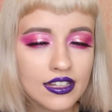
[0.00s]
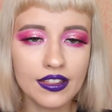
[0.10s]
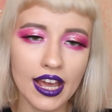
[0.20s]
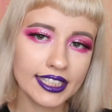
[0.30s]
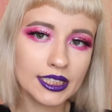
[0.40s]

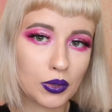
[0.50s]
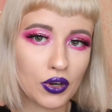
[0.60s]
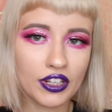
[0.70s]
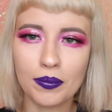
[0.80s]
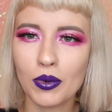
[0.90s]
Next
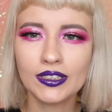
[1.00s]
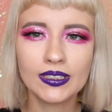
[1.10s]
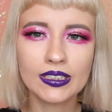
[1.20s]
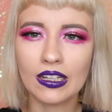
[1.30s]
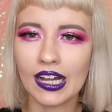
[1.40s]
one, the
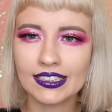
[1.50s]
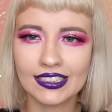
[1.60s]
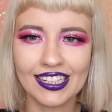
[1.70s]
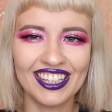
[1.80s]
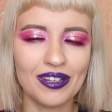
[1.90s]
most classic,